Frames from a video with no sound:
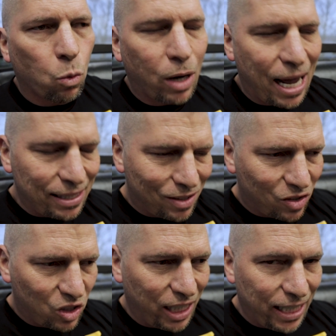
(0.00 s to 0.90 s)
What I
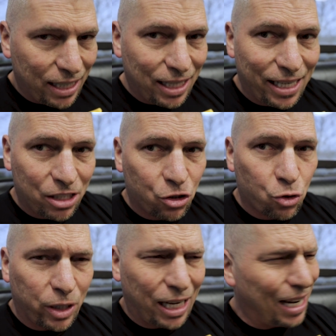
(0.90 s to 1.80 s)
see in the
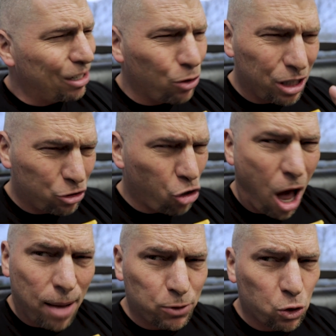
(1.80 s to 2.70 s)
industry, and I go to the
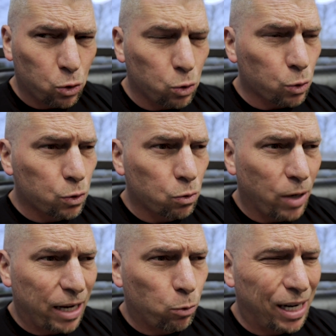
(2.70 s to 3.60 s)
top schools,
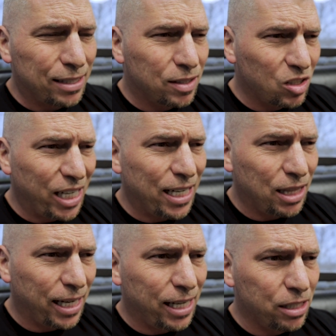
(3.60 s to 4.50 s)
right? What I see
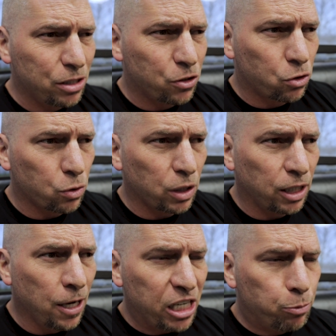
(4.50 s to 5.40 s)
in the
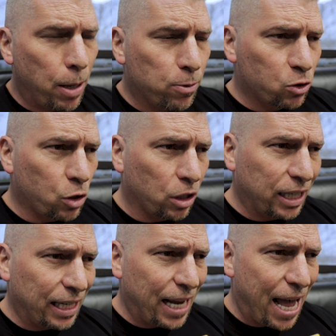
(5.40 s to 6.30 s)
industry is people
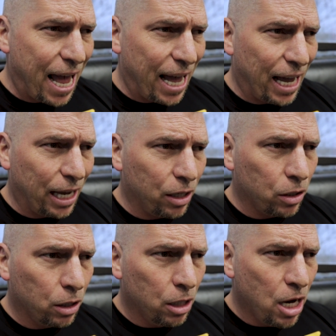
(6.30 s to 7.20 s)
starting at A
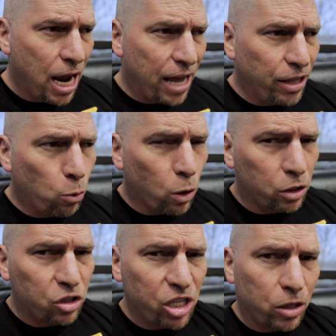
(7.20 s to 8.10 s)
and they
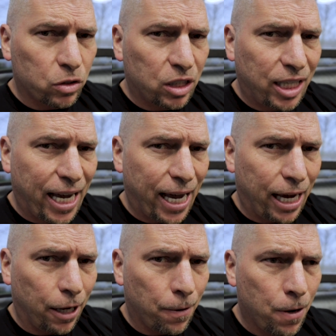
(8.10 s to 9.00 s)
work till
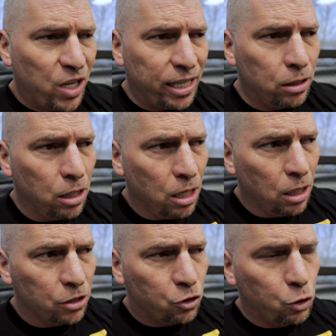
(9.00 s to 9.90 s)
K. Then
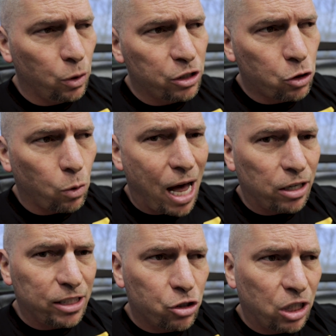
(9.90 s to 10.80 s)
students go
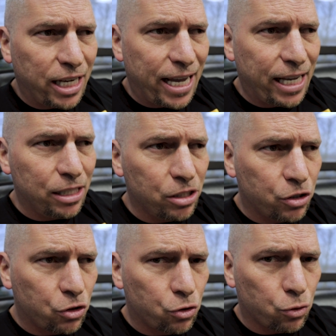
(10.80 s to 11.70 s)
out into the
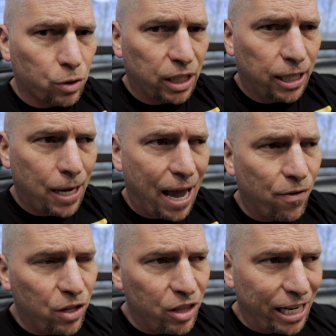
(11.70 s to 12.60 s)
industry
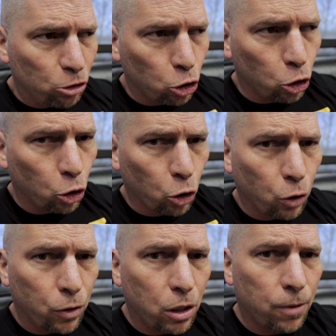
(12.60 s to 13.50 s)
and then they
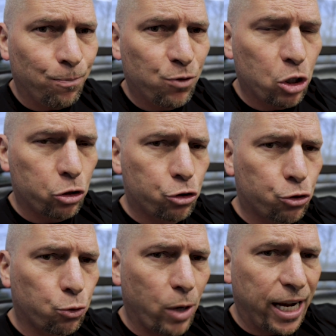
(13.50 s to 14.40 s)
learn the
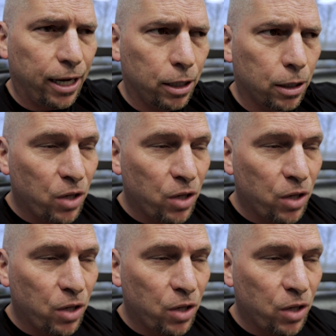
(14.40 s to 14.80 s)
trade.